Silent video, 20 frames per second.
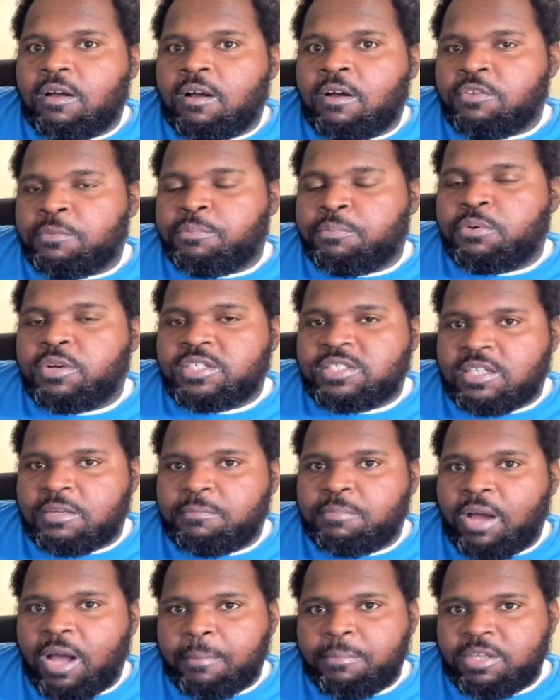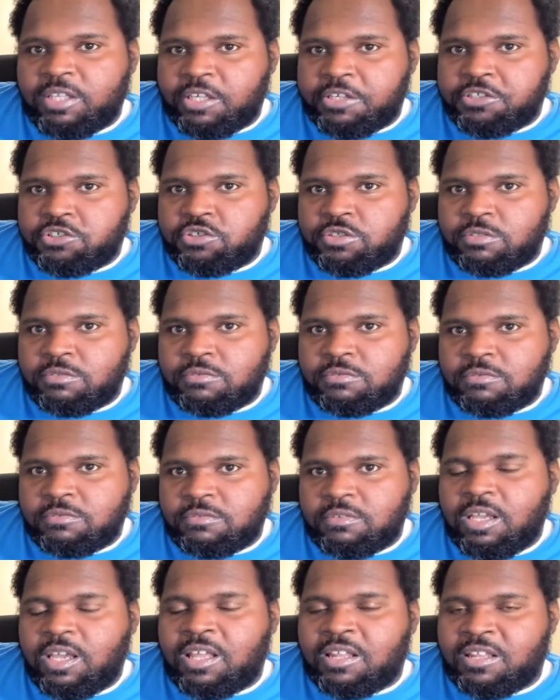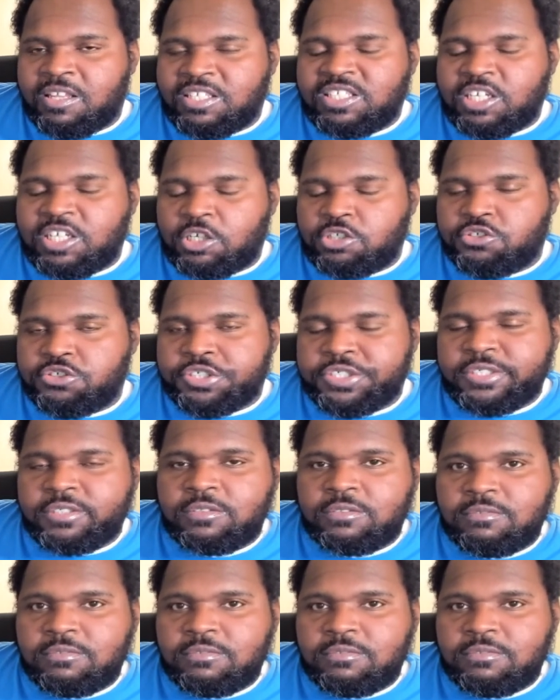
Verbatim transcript: of the prison population in this country.